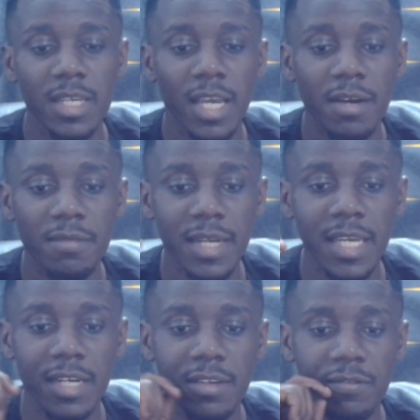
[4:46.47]

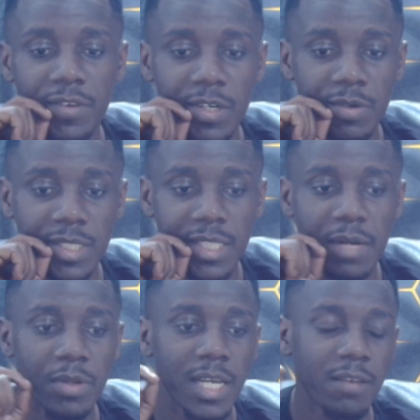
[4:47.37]
Ryan Fredericks,
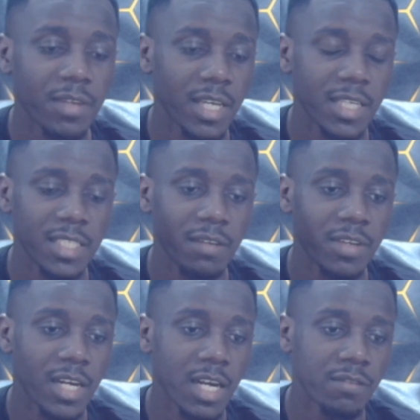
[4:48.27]
he's having
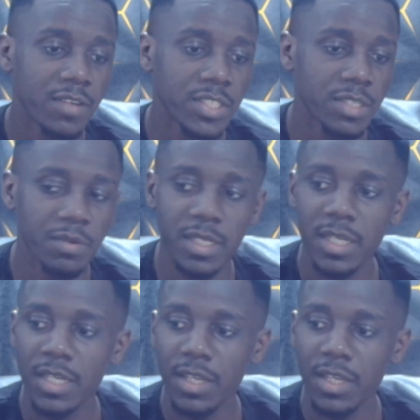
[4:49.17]
a calf injury.